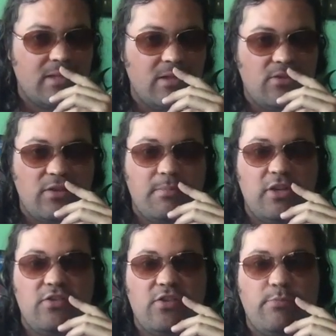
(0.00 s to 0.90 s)
So, but
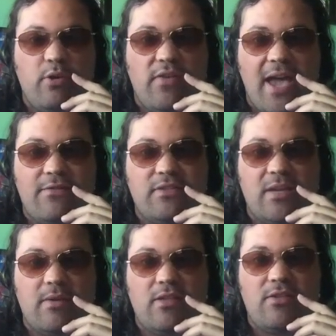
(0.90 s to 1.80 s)
you since you're both
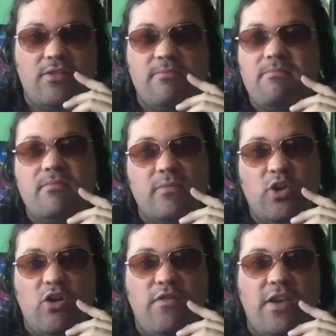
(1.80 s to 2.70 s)
half-demons, you
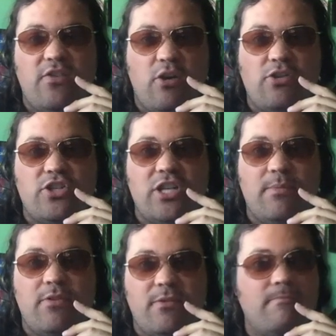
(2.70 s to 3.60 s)
know, face
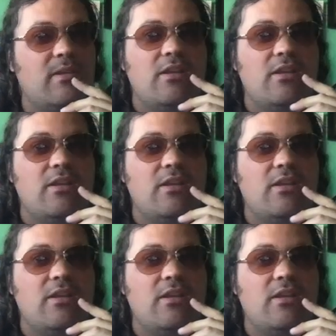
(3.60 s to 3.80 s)
hardships.